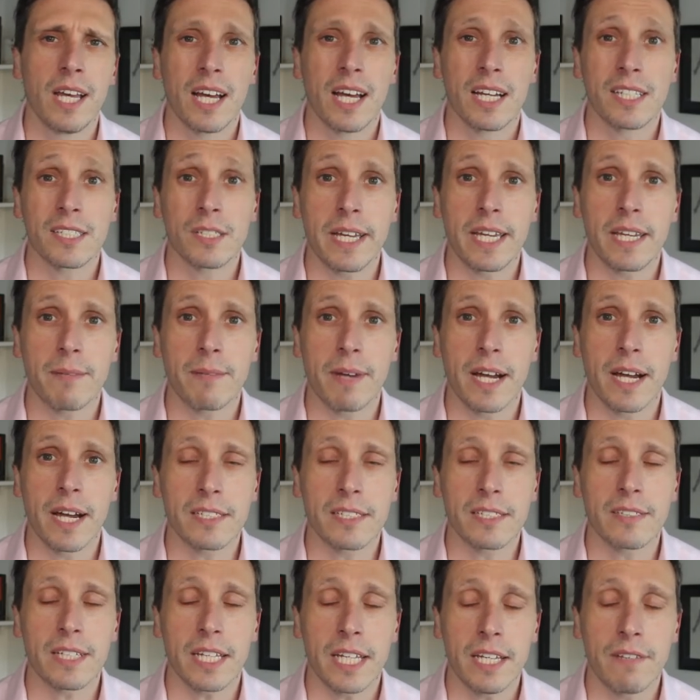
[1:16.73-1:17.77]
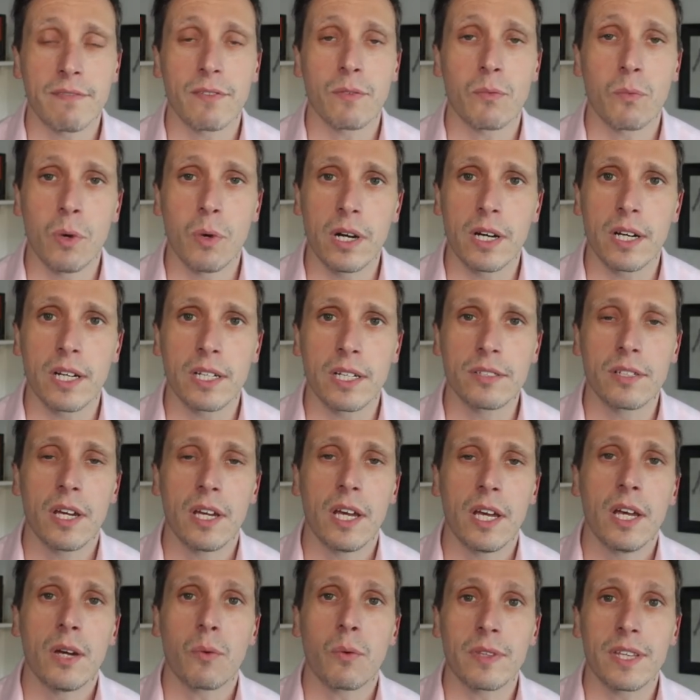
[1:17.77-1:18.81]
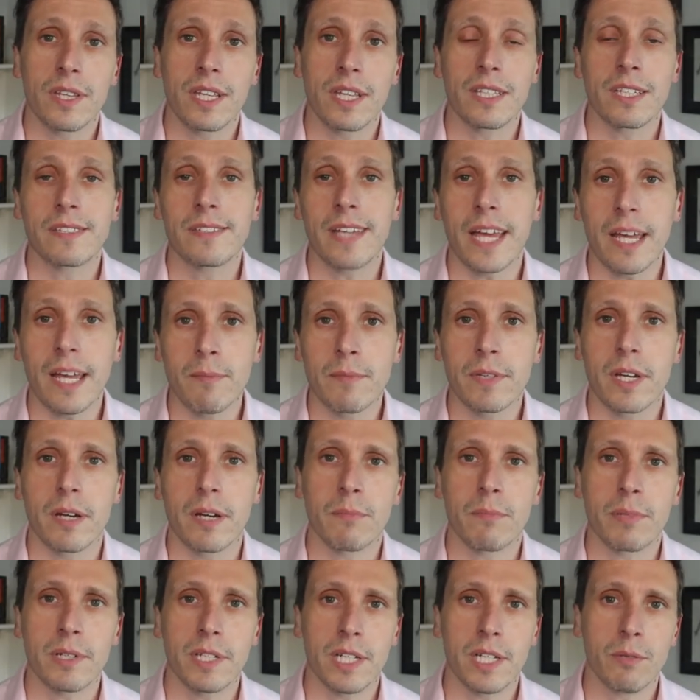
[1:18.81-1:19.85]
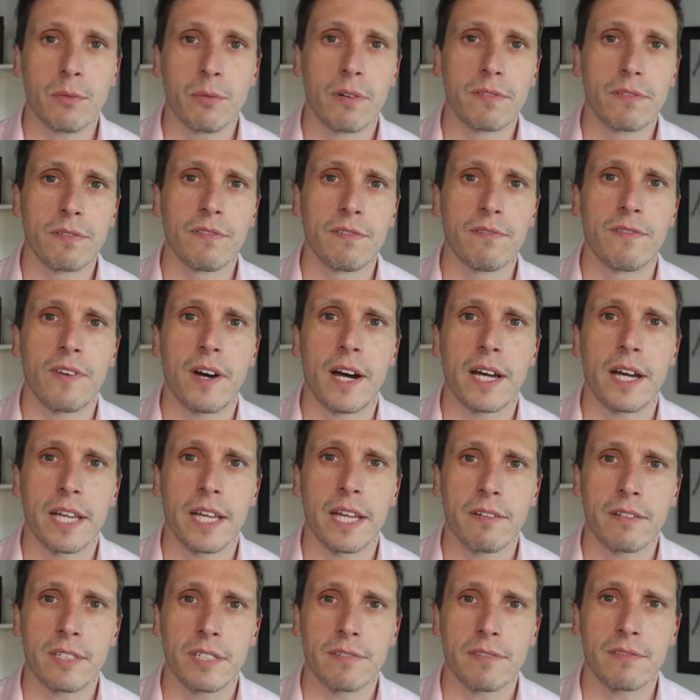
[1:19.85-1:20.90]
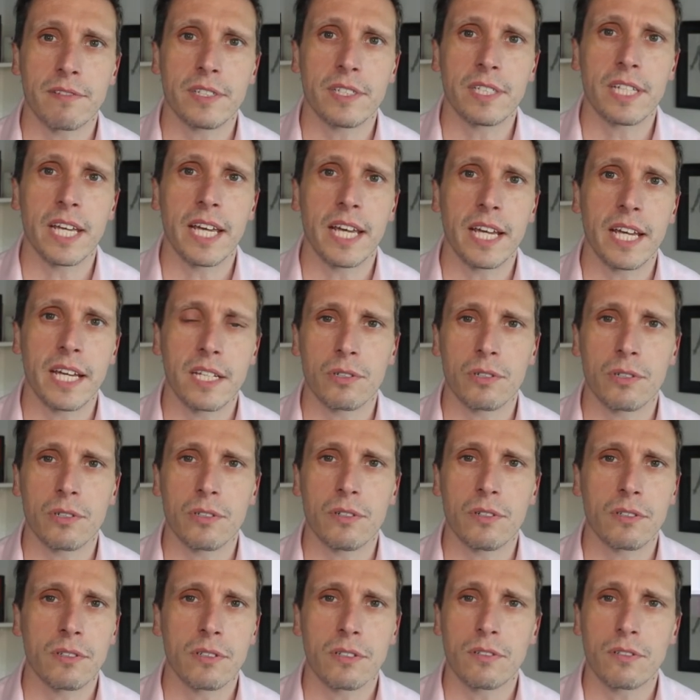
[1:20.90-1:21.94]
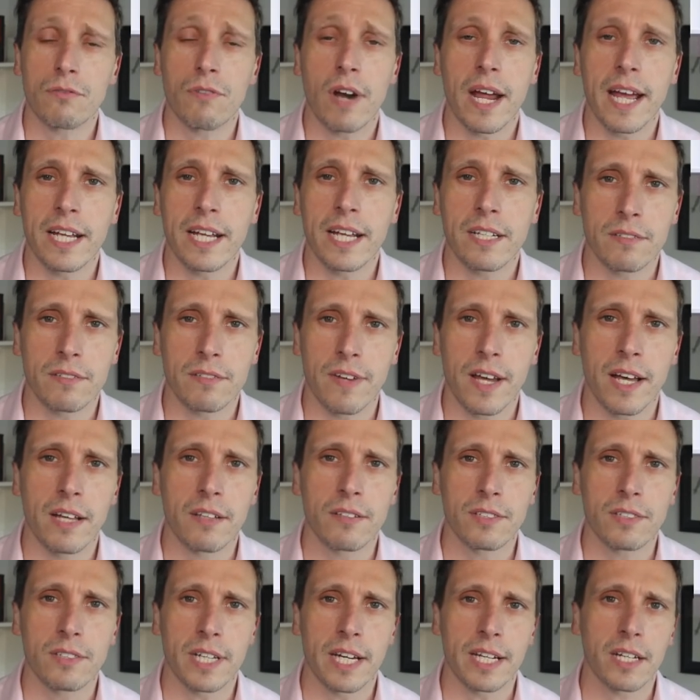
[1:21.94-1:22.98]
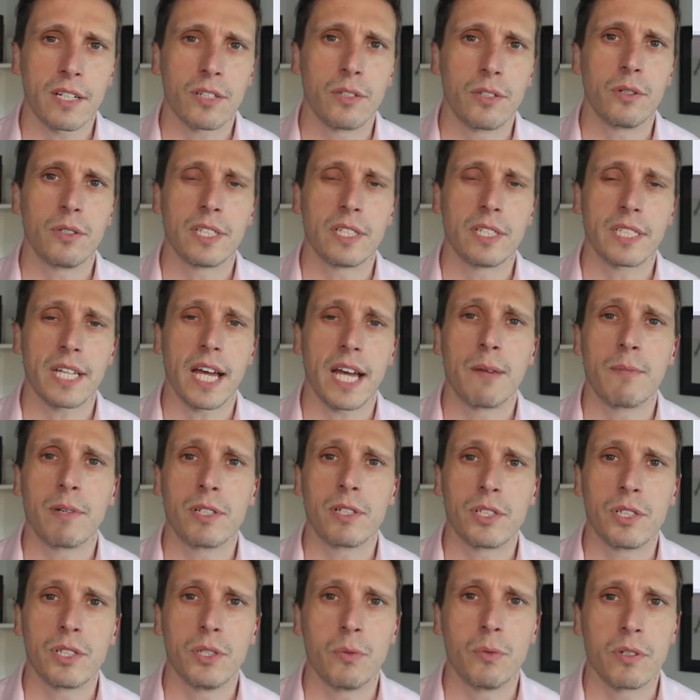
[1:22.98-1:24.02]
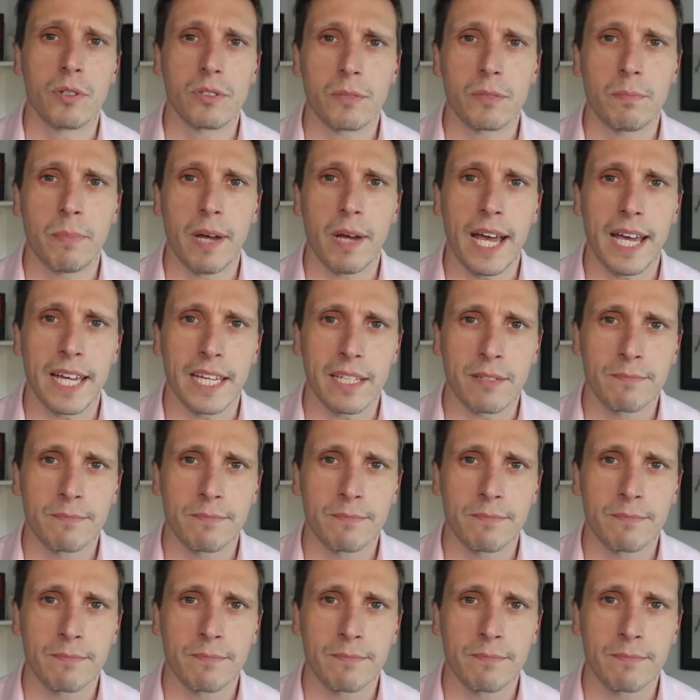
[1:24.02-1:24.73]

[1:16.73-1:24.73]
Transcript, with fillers: And to make matters even worse, within the same company you often find there are different tiers or grades of health check according to how much you want to pay.